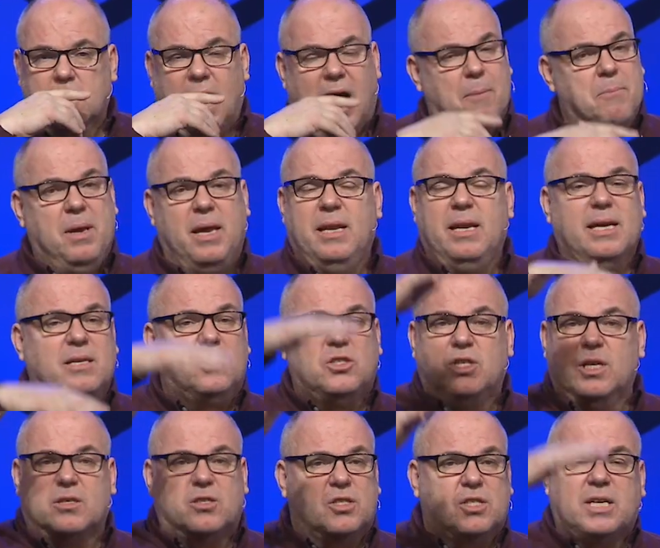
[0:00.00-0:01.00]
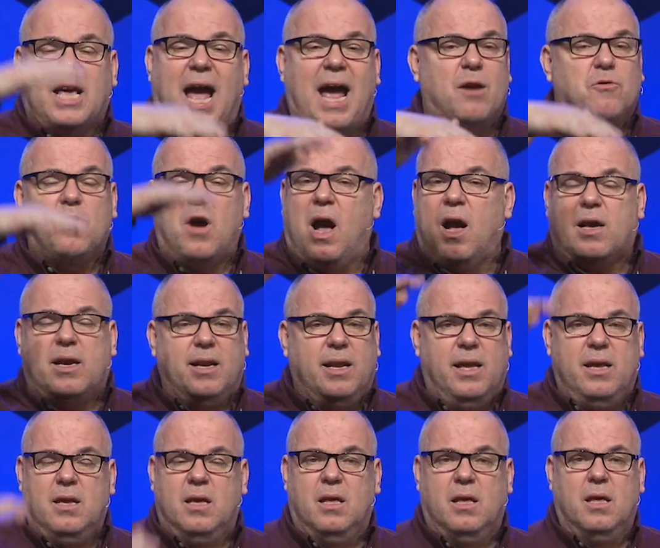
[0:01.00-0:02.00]
I mean, it's just
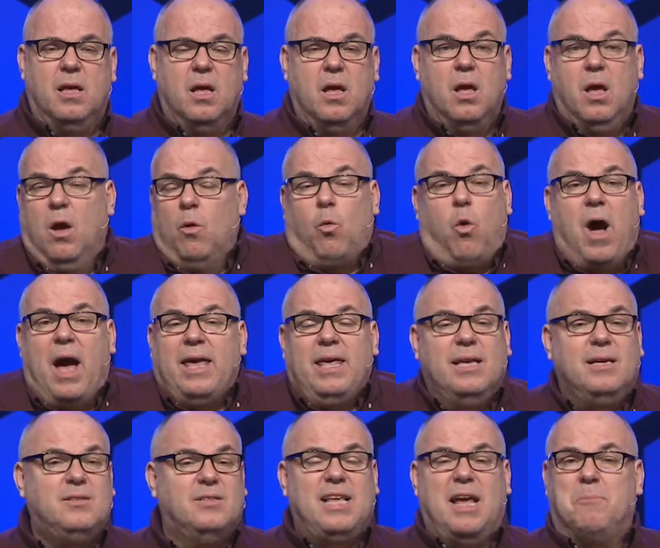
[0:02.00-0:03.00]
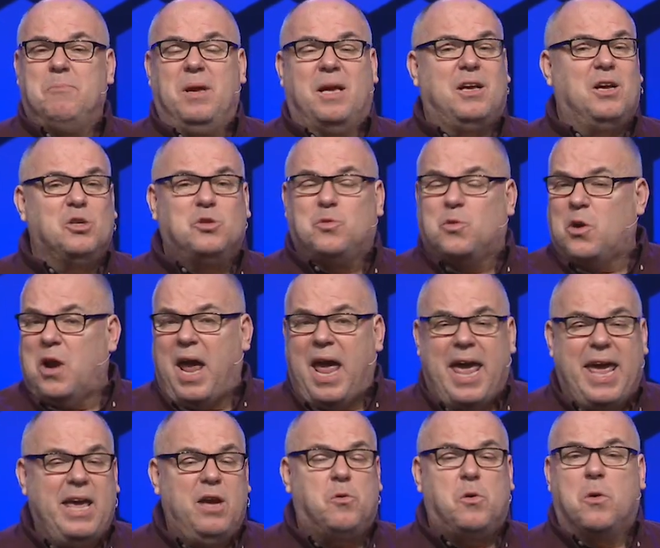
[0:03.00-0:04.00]
skyrocketing. Why is that? Because we're
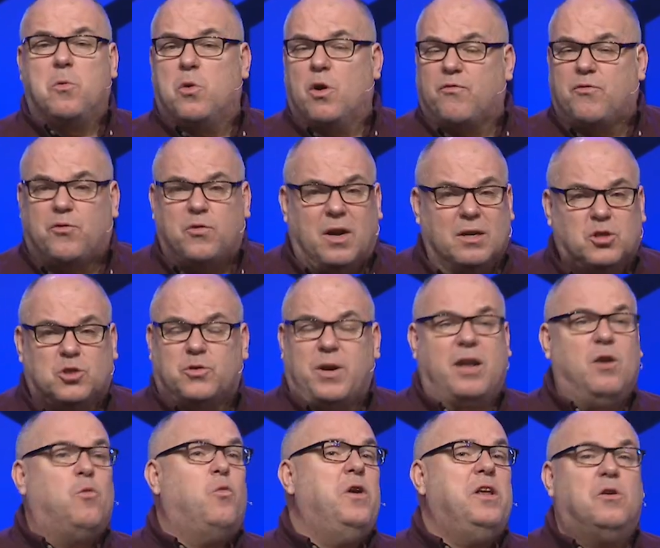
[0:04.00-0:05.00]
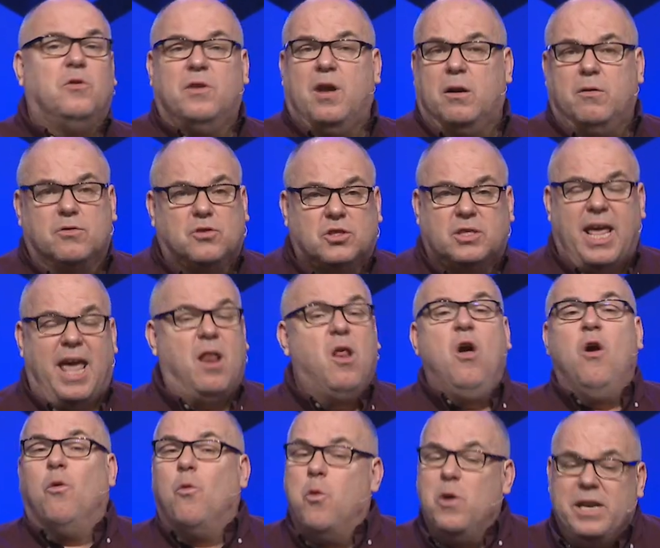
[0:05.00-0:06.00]
angry, we're frustrated, we don't understand.
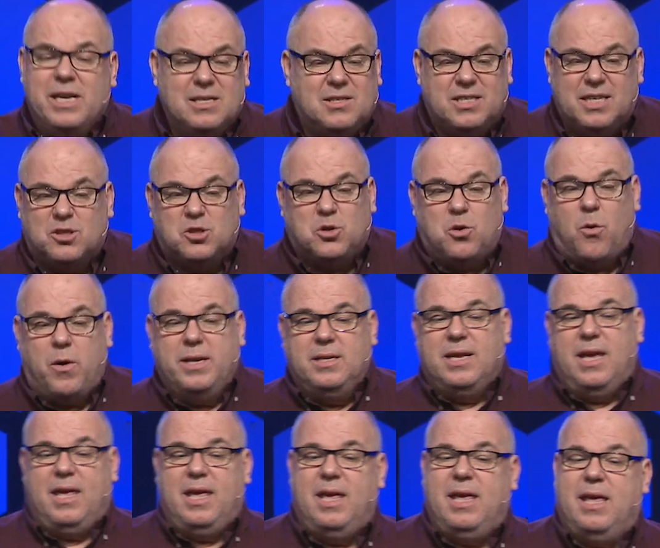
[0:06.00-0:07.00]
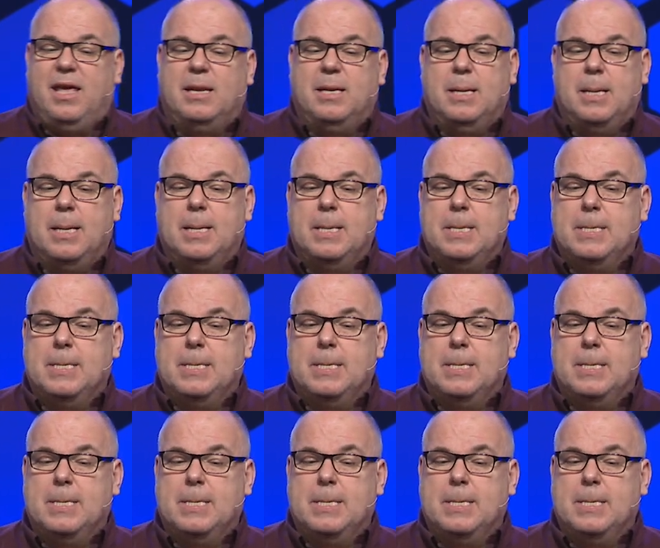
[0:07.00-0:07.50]
When is this going to end?